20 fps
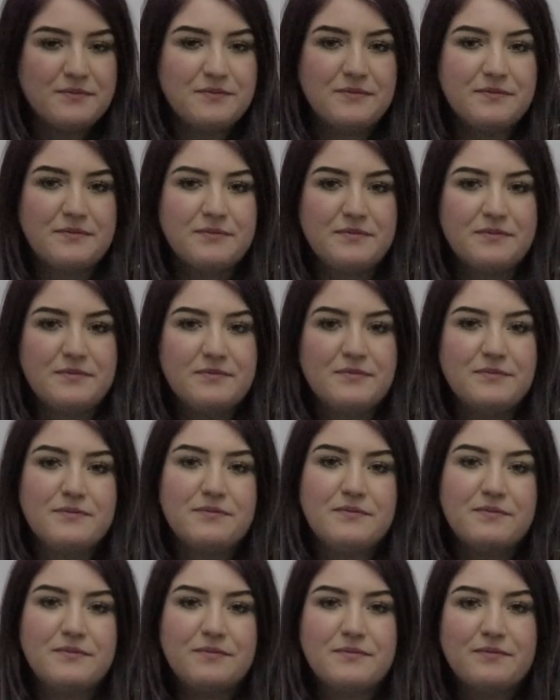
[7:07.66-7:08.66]

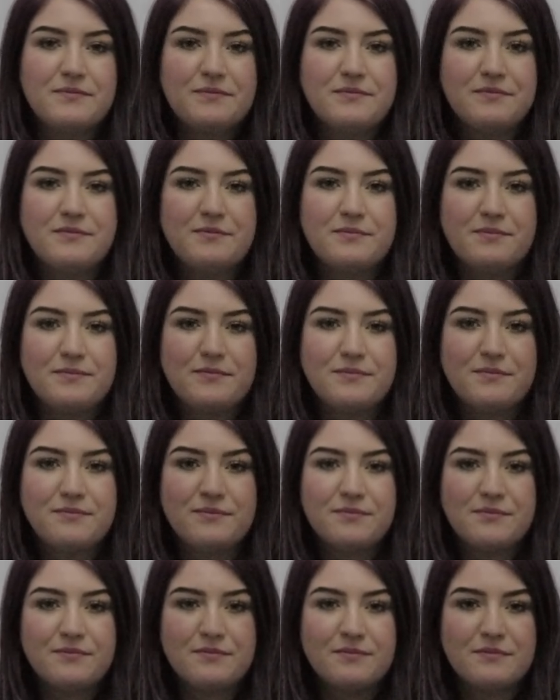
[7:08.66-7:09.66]

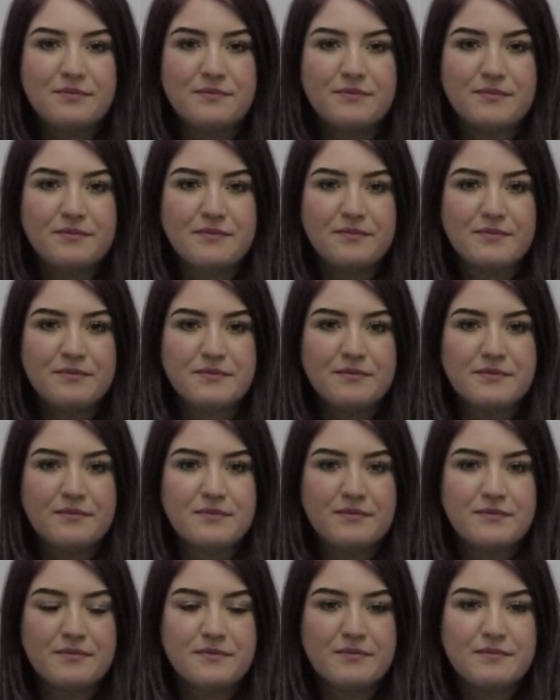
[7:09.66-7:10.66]

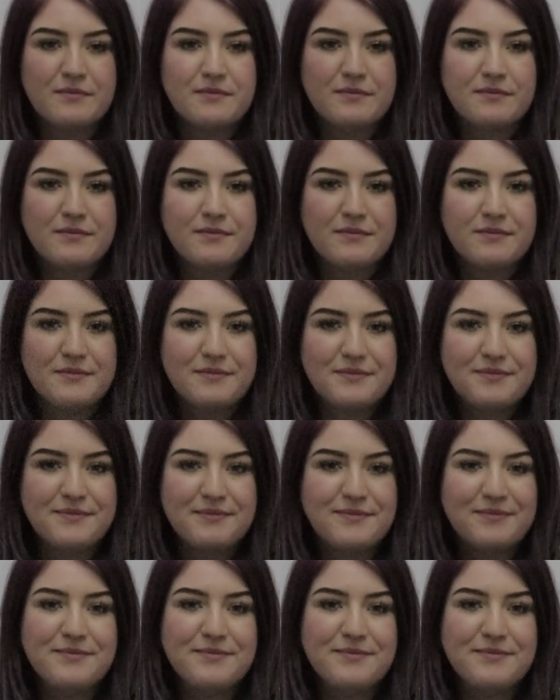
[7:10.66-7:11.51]
The person shown says nothing.